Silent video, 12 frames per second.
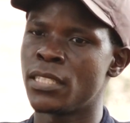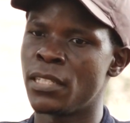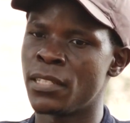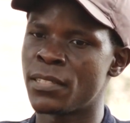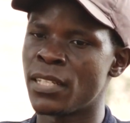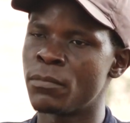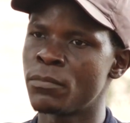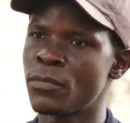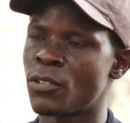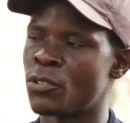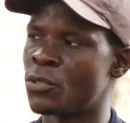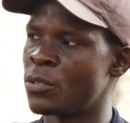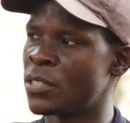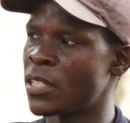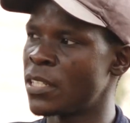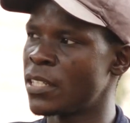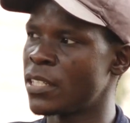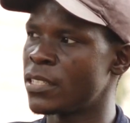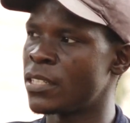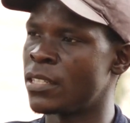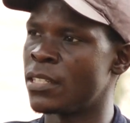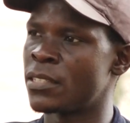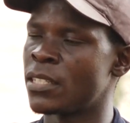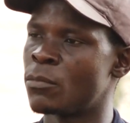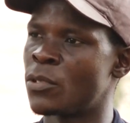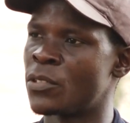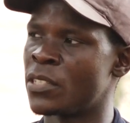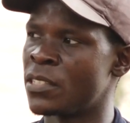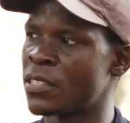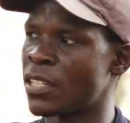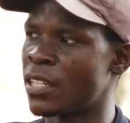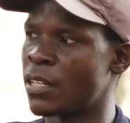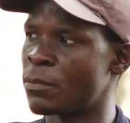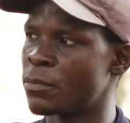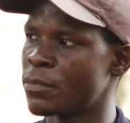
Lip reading: The same on Twitter, mm-hmm. and the same on Instagram.